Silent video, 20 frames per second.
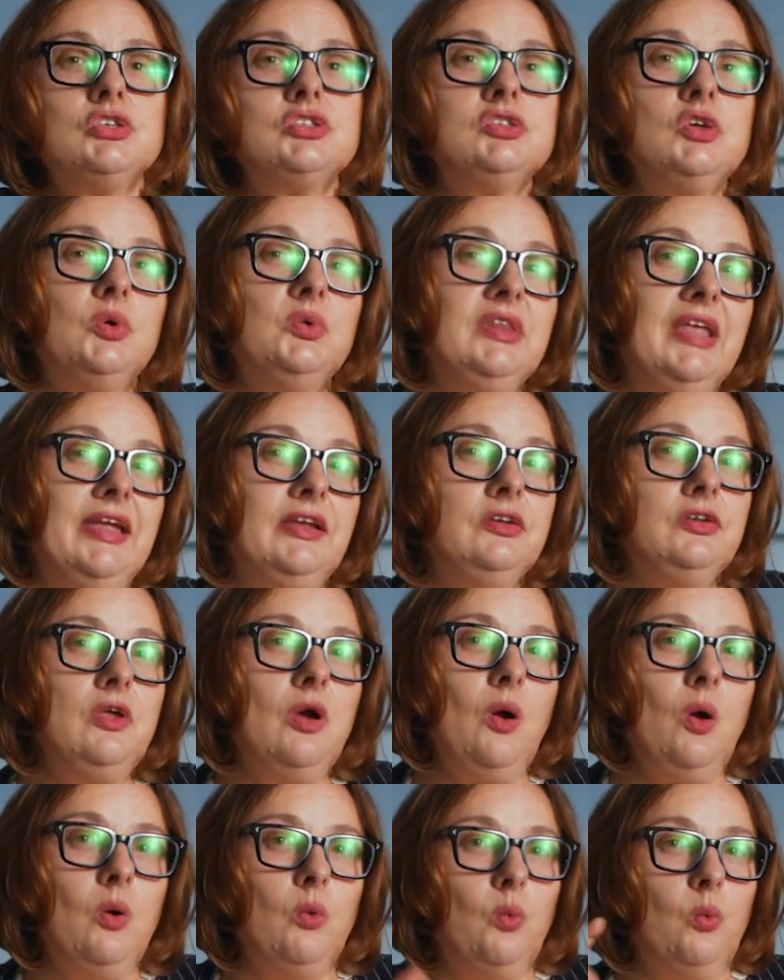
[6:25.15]
so they
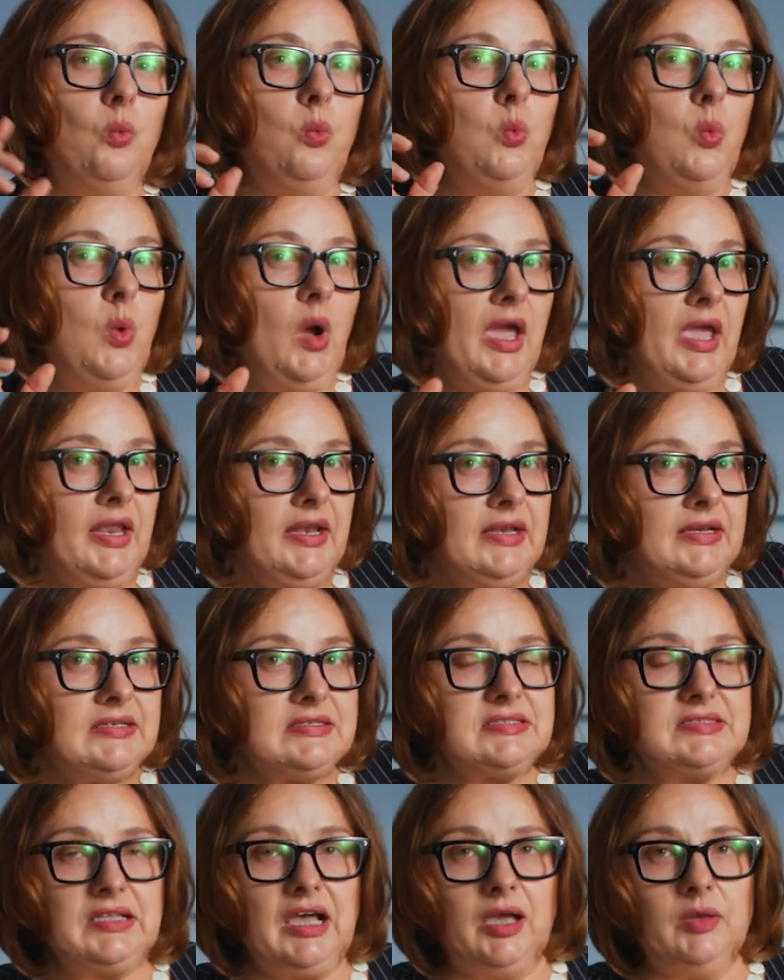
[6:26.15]
know when it
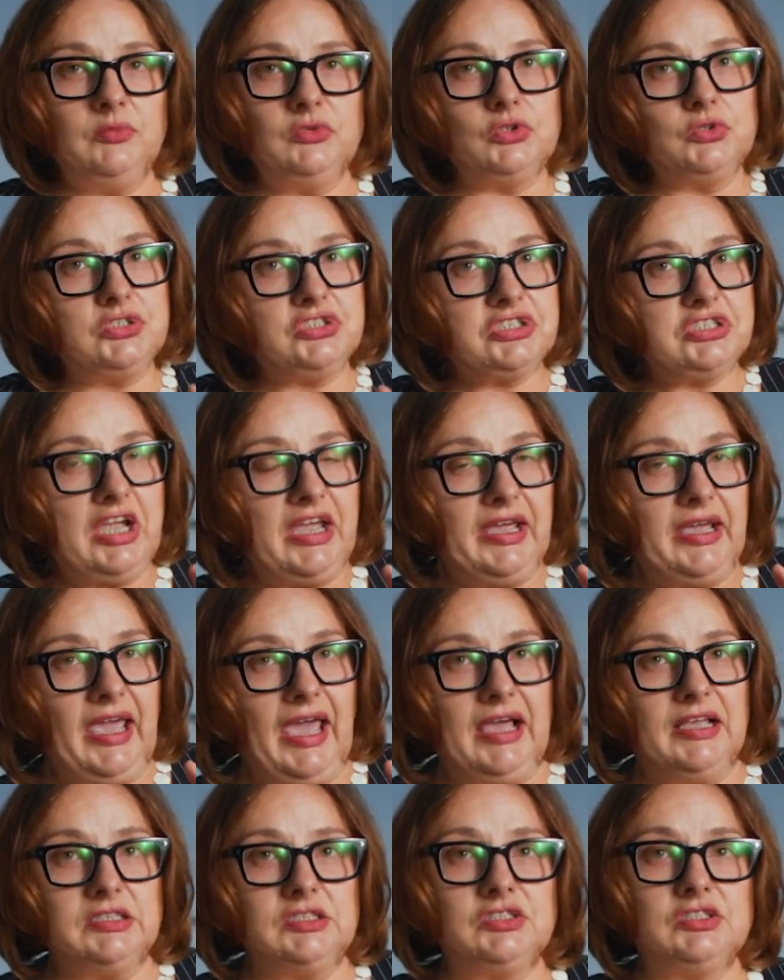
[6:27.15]
is time to check
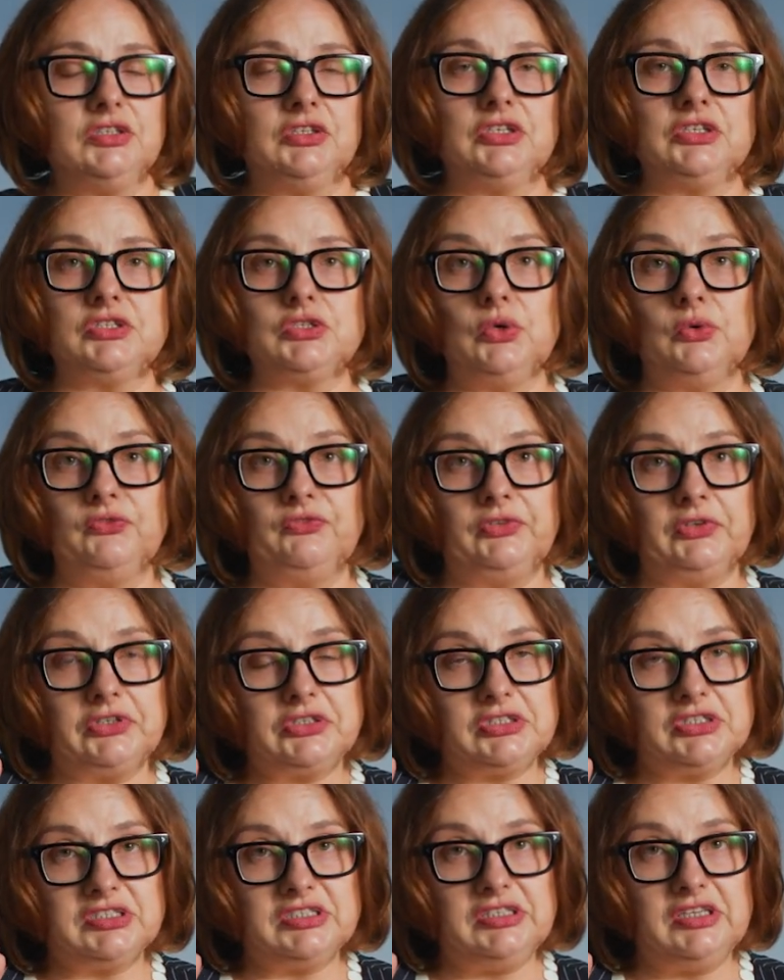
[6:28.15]
answers
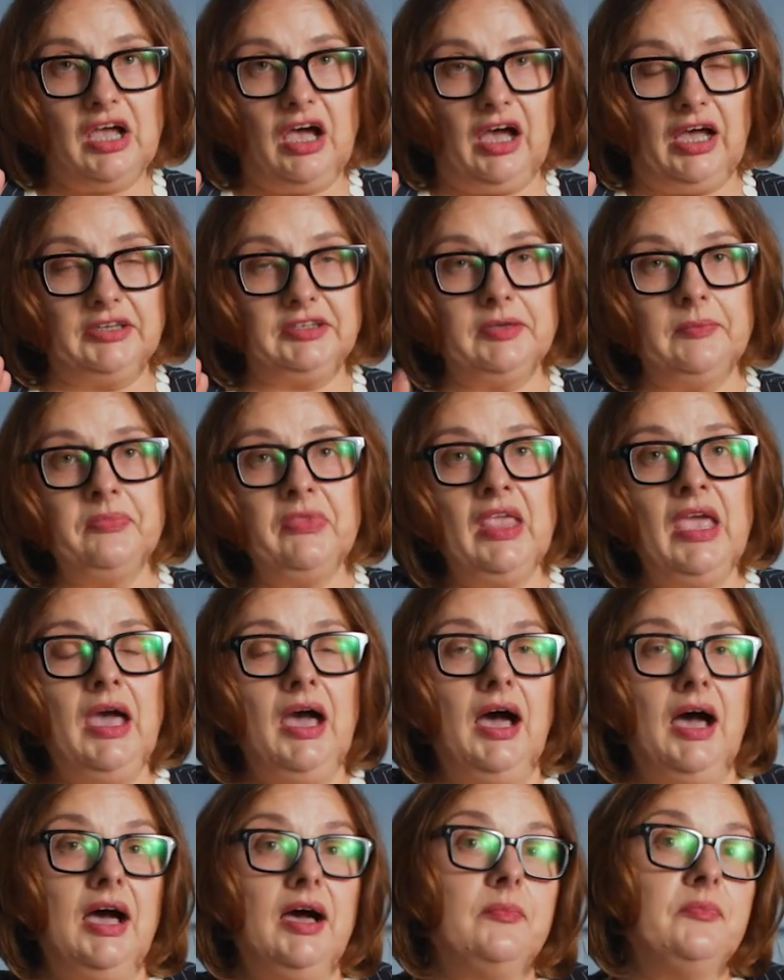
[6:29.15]
versus not
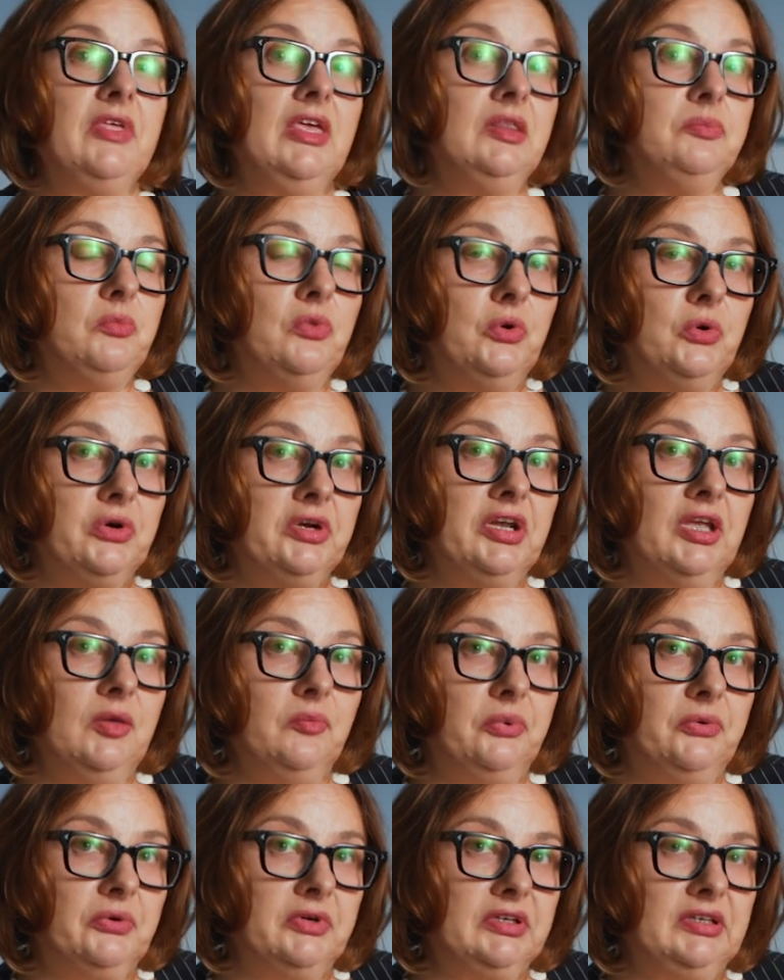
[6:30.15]
um, in more
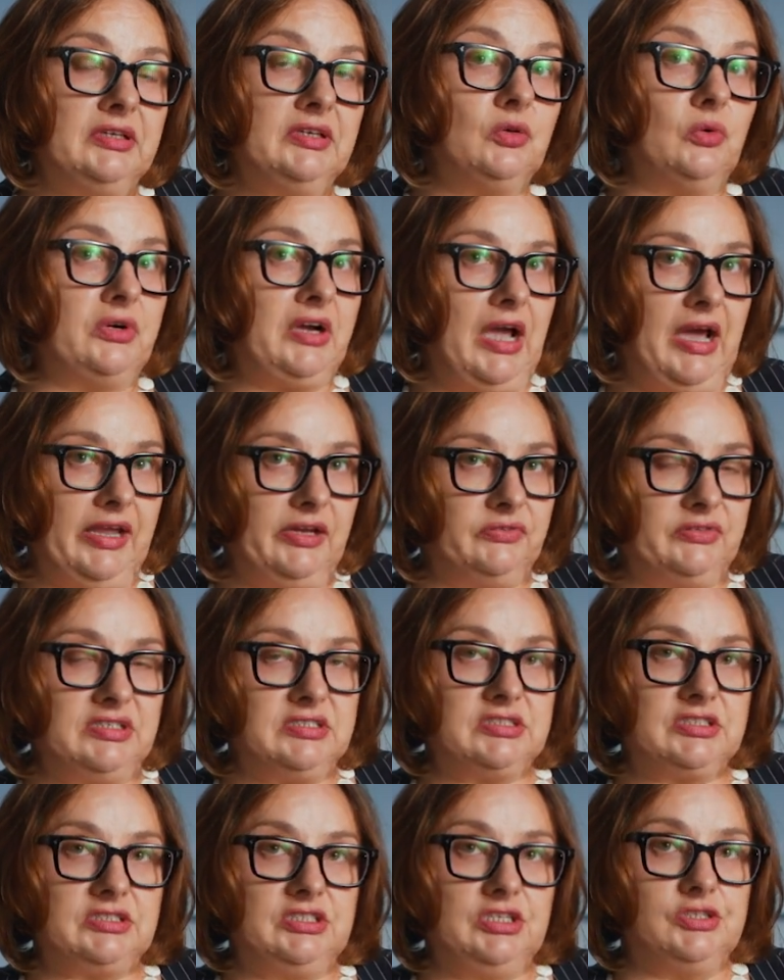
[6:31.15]
important or high risk